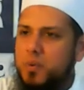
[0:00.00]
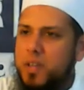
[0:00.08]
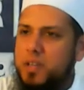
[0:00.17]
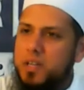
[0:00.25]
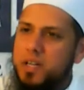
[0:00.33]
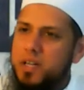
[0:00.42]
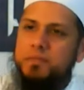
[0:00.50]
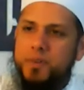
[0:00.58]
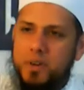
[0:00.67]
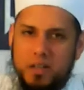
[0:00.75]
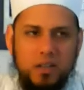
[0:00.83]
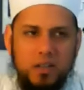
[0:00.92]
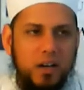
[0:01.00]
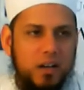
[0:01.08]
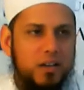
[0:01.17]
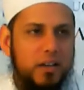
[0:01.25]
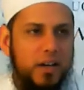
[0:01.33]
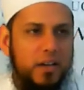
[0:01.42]
with love for
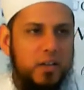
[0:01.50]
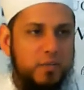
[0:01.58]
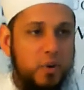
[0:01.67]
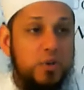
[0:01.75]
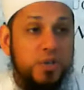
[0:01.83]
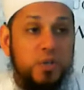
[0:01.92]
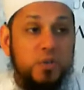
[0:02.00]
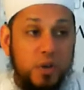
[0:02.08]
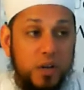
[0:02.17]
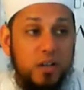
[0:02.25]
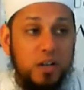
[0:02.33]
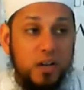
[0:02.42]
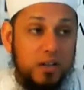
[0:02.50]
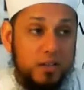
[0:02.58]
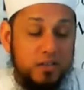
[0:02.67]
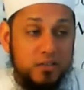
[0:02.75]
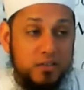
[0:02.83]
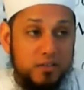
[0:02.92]
Allah and devotion to Allah,
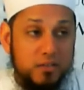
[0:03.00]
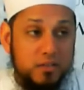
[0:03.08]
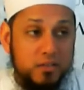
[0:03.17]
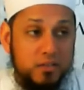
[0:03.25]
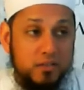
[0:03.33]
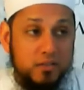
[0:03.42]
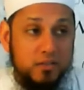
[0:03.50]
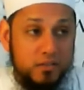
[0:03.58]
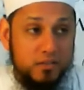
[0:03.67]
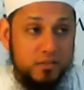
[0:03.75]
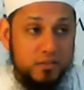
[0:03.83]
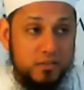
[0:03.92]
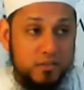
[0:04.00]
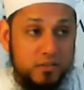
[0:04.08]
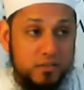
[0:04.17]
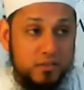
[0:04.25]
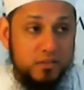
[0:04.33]
first,